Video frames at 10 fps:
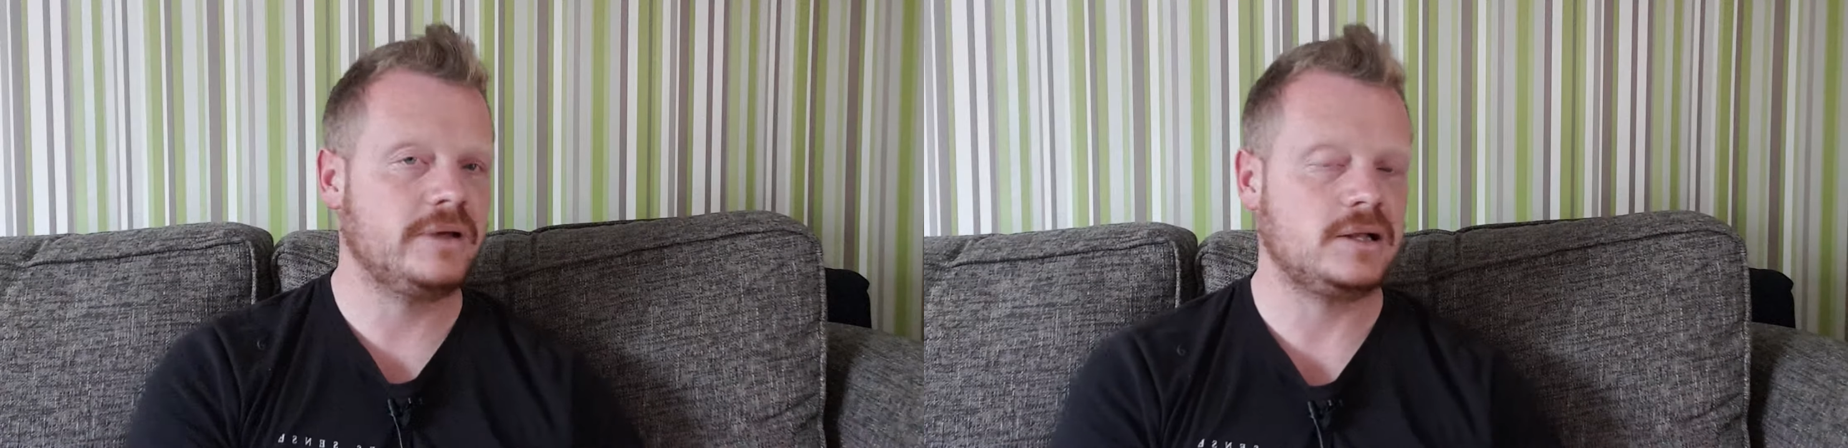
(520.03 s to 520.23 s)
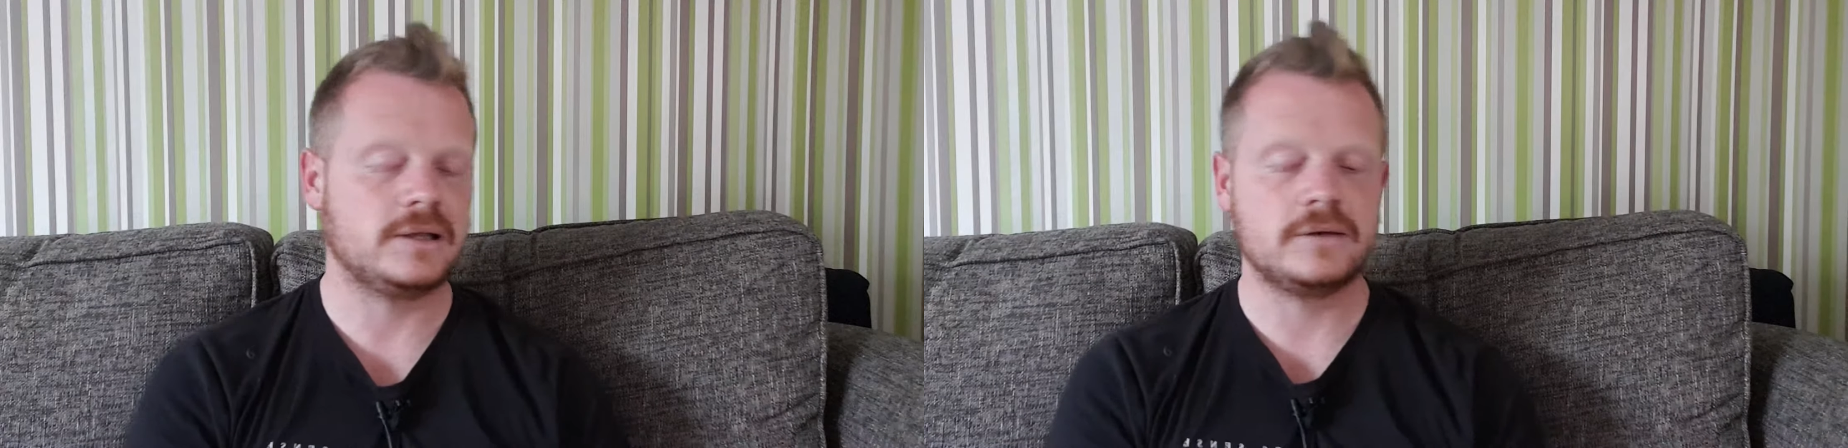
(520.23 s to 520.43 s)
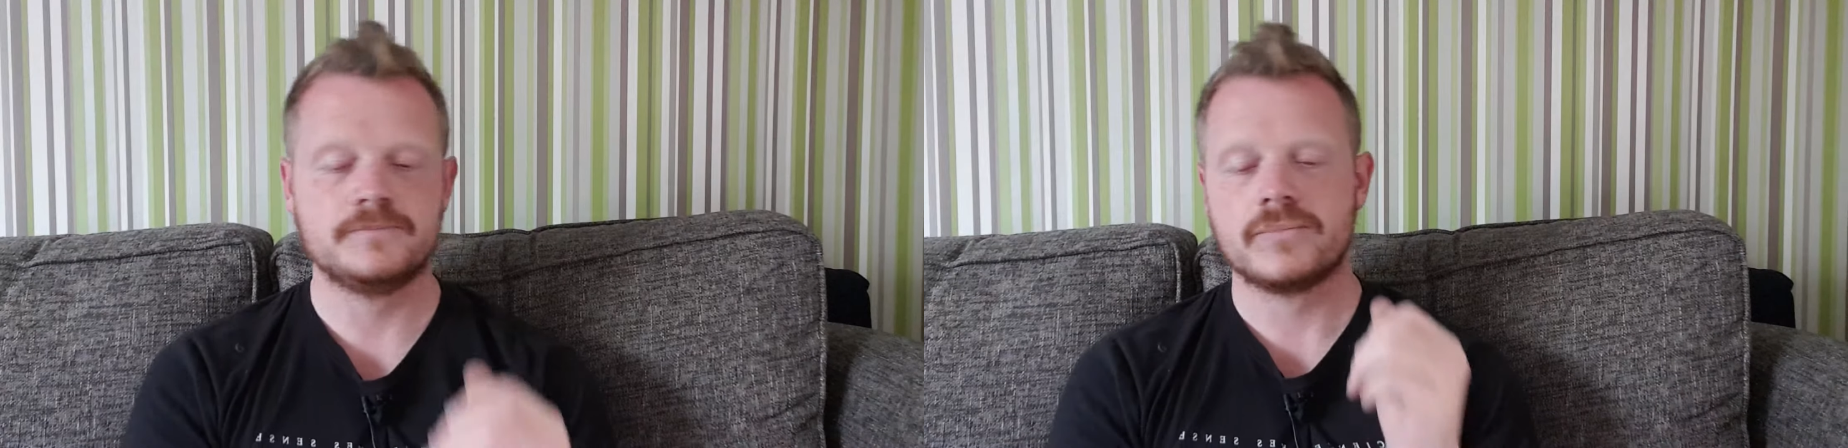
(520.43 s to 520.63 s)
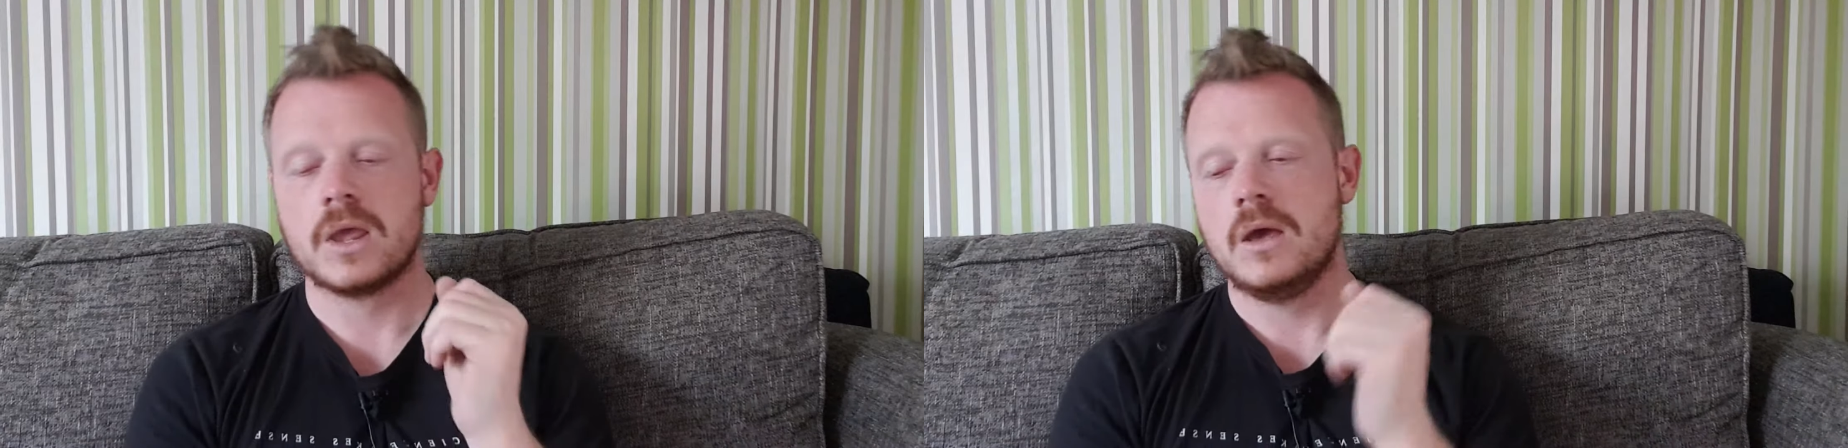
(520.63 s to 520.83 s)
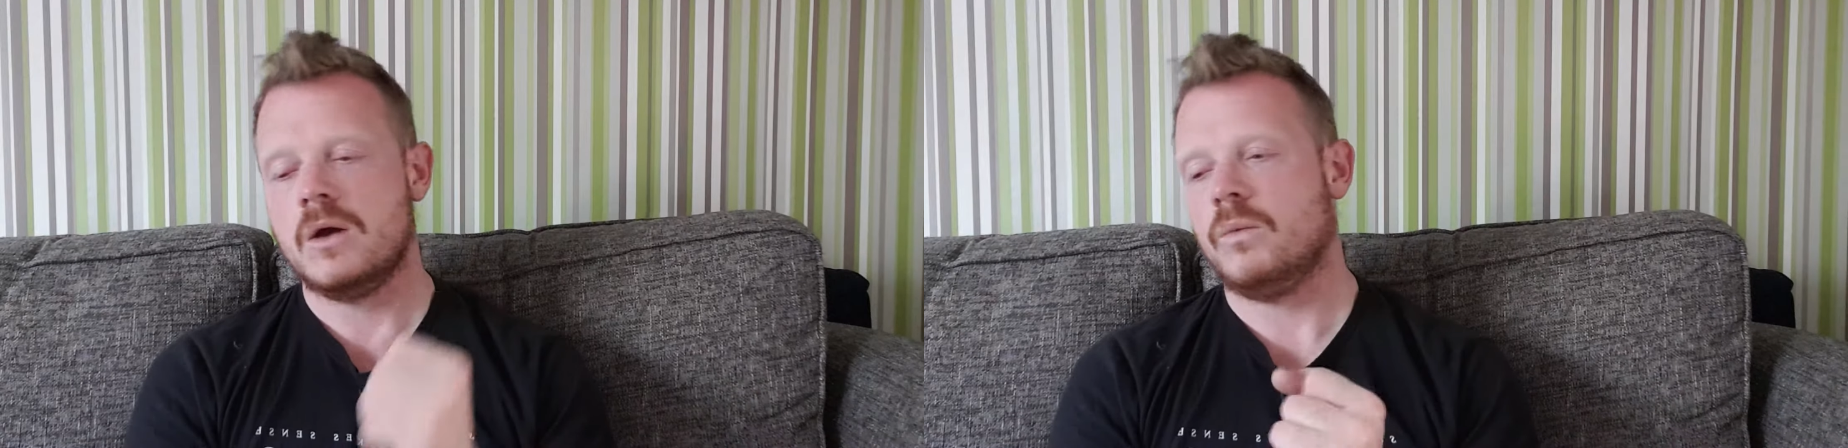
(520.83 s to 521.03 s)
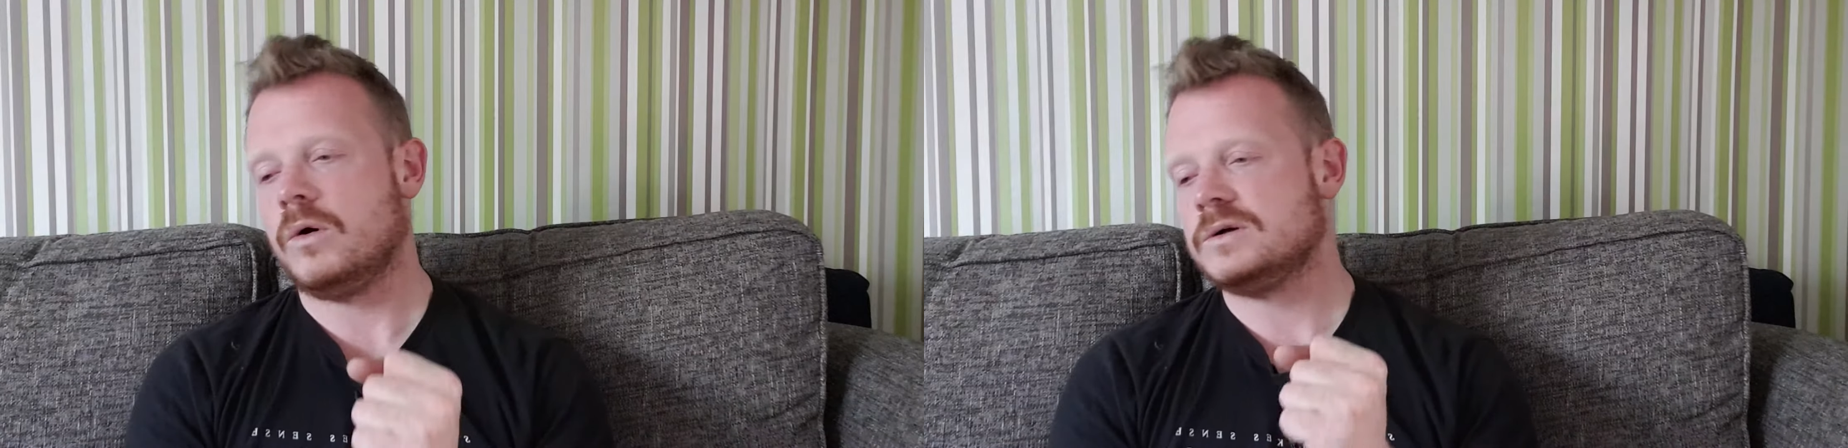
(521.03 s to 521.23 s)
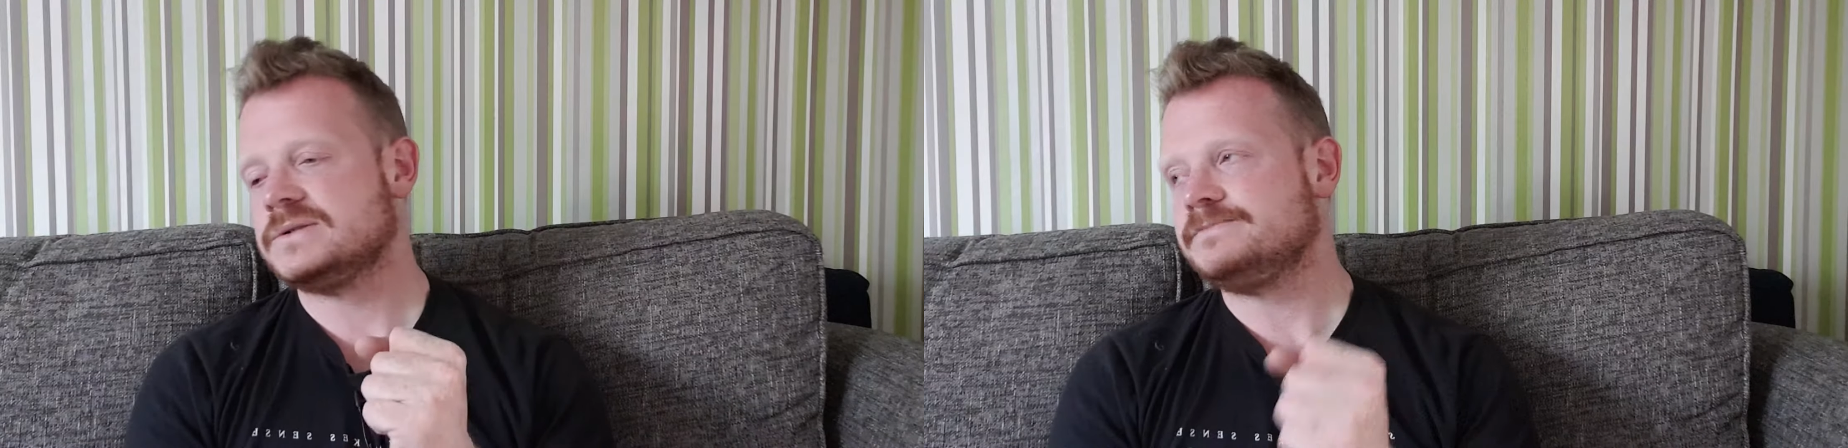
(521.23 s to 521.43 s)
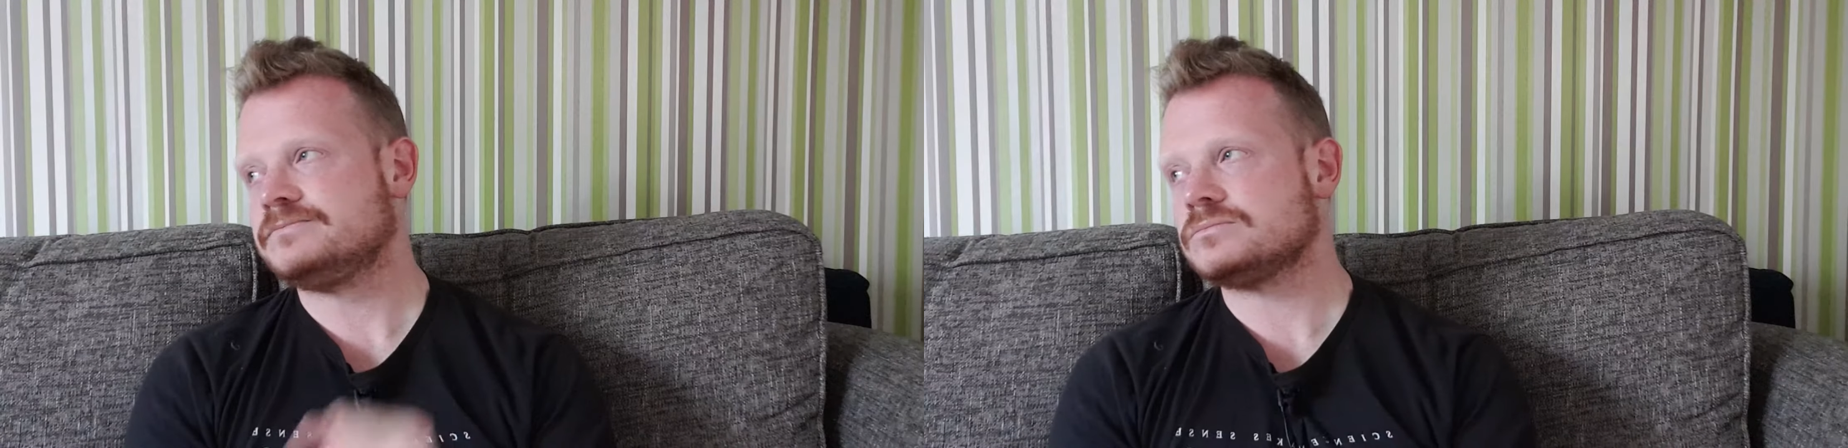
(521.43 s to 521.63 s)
building, was